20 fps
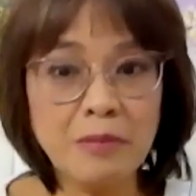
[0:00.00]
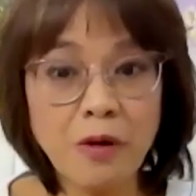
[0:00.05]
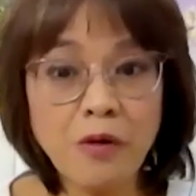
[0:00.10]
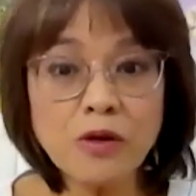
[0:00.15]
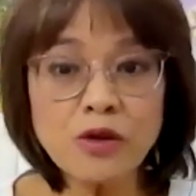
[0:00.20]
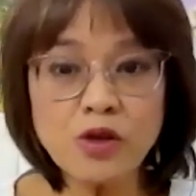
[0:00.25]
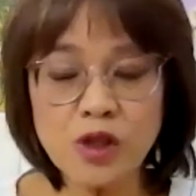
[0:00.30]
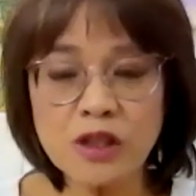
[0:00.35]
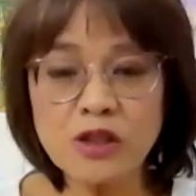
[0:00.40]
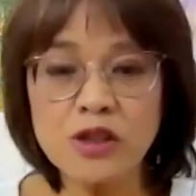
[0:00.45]

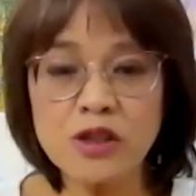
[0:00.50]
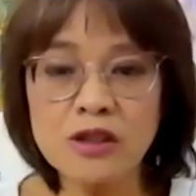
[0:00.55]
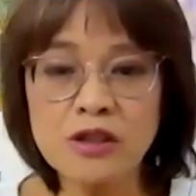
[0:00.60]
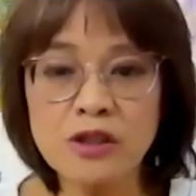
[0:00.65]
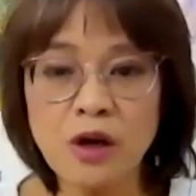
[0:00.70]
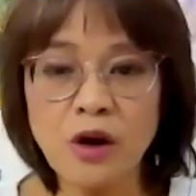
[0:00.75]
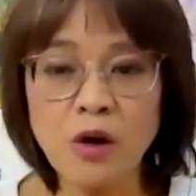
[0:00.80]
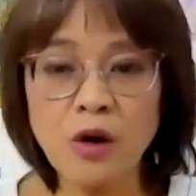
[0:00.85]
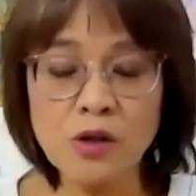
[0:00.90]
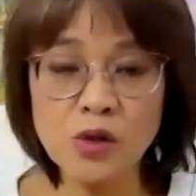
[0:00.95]
Most judges
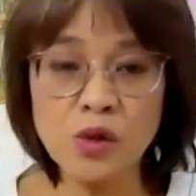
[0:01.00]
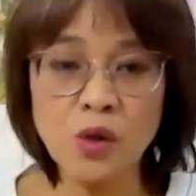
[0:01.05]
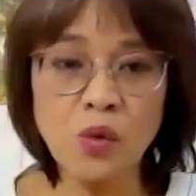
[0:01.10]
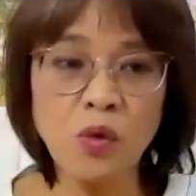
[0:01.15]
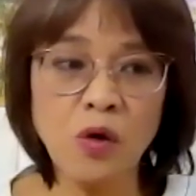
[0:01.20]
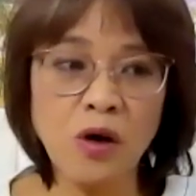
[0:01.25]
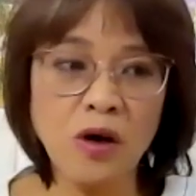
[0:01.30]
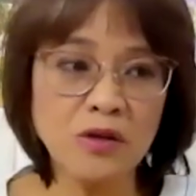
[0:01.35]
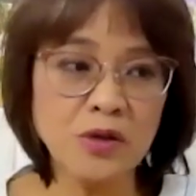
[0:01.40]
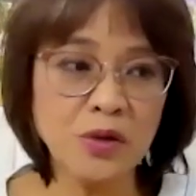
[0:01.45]
also
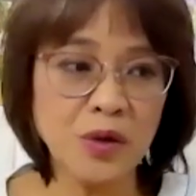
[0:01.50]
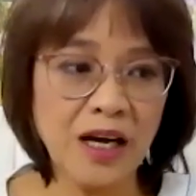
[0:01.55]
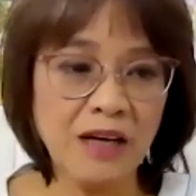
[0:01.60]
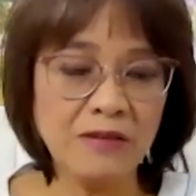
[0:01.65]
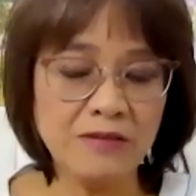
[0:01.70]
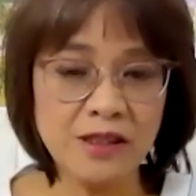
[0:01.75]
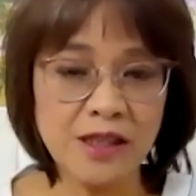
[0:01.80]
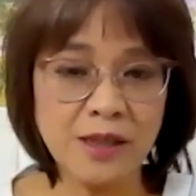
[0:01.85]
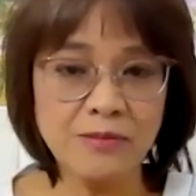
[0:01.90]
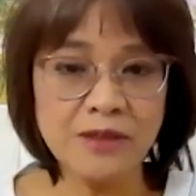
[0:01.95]
want to
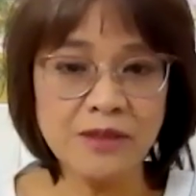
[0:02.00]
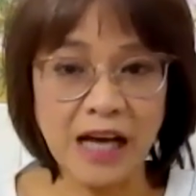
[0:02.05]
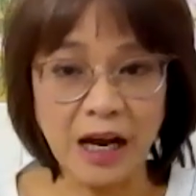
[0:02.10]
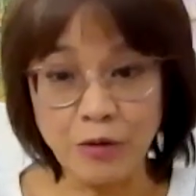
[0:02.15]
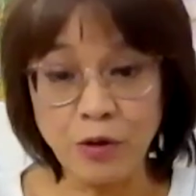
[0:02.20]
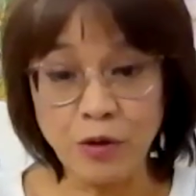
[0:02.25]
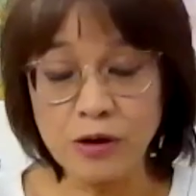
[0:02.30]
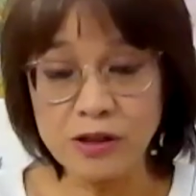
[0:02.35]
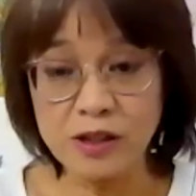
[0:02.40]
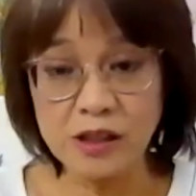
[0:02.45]
have some
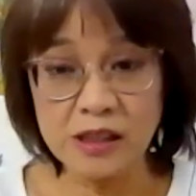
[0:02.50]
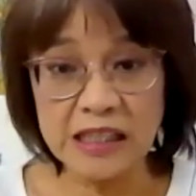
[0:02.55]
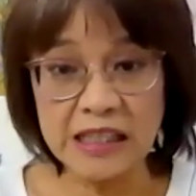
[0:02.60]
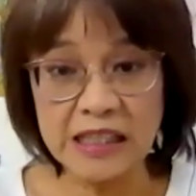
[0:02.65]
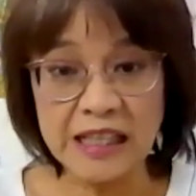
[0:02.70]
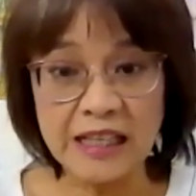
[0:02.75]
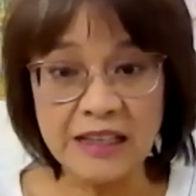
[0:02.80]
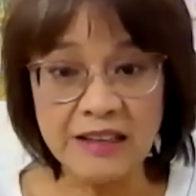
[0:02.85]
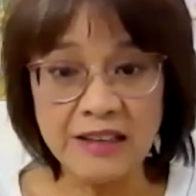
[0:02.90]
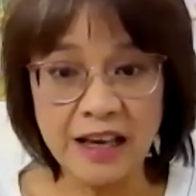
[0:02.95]
diversity
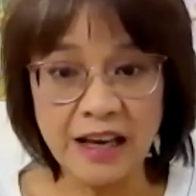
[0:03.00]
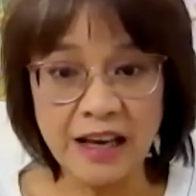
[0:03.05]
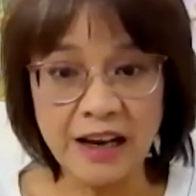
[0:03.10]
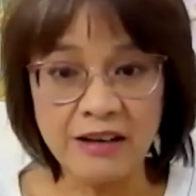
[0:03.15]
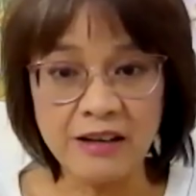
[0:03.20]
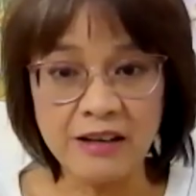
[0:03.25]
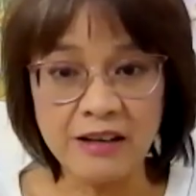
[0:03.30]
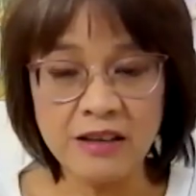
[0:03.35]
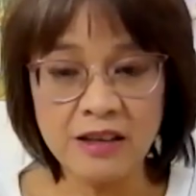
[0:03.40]
in their